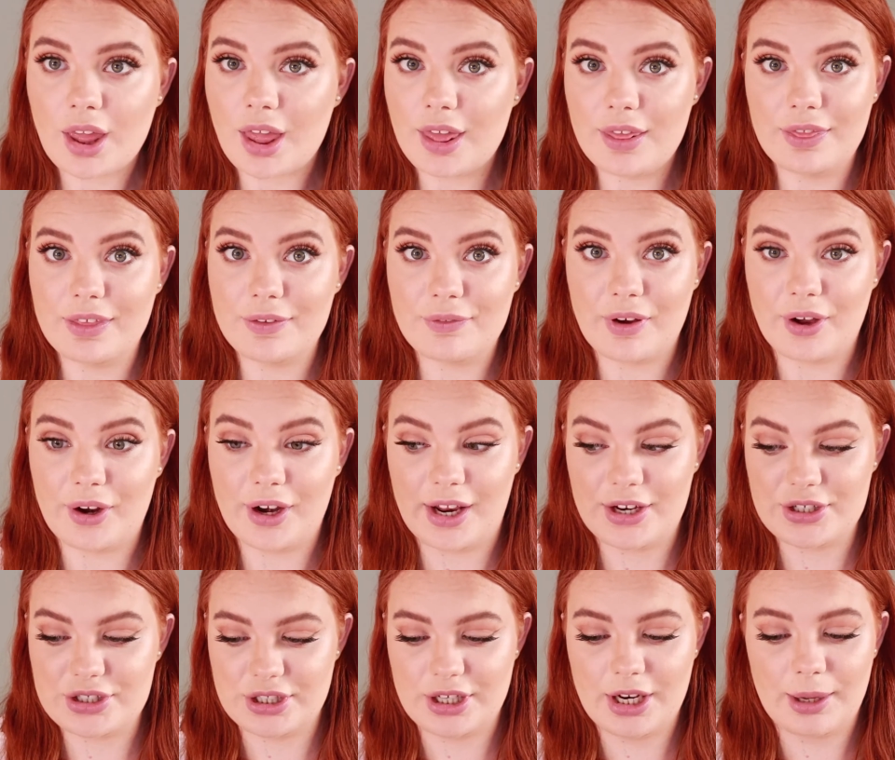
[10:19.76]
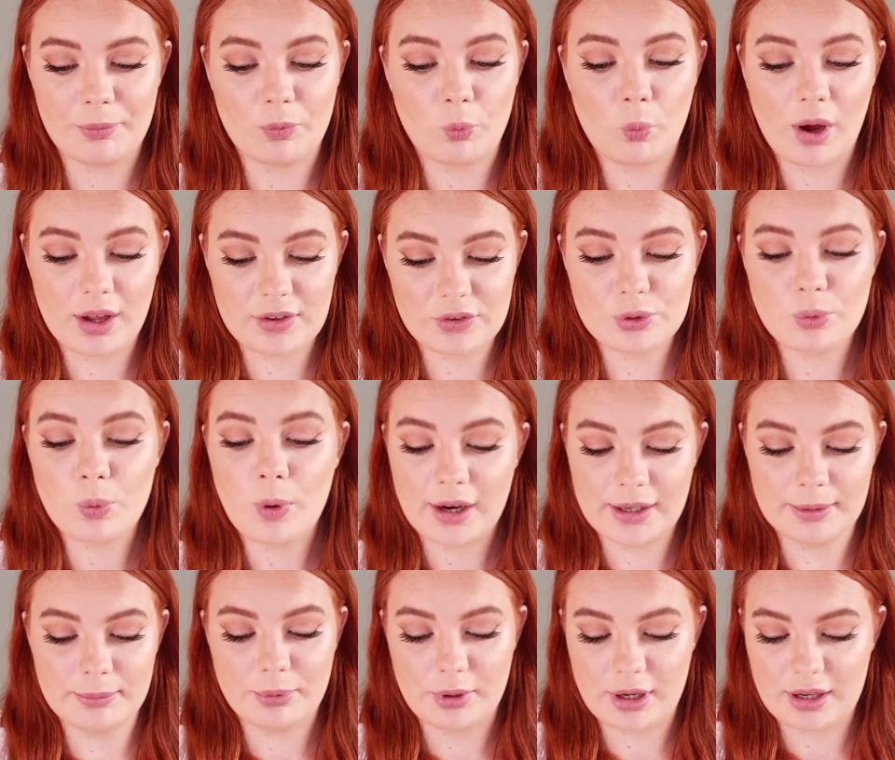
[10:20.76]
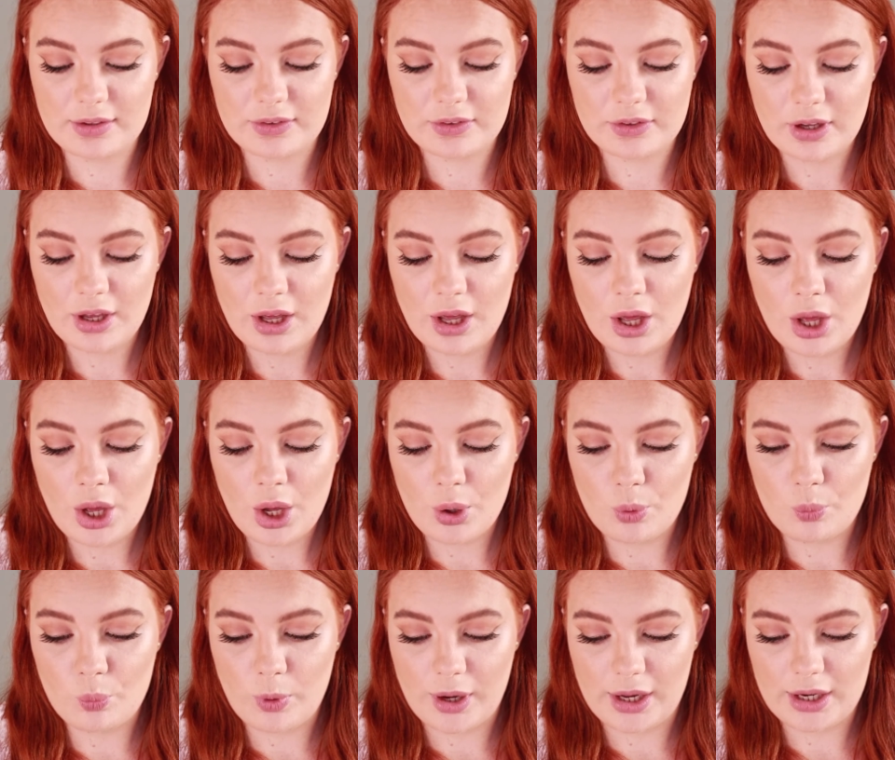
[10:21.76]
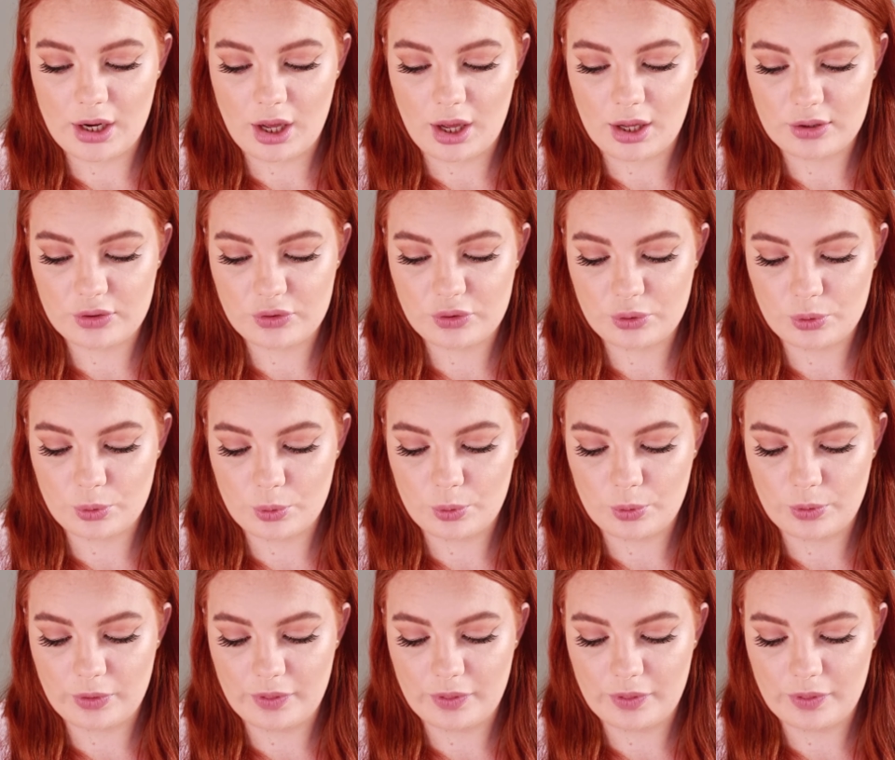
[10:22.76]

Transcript: the foundation, I was quite impressed when I saw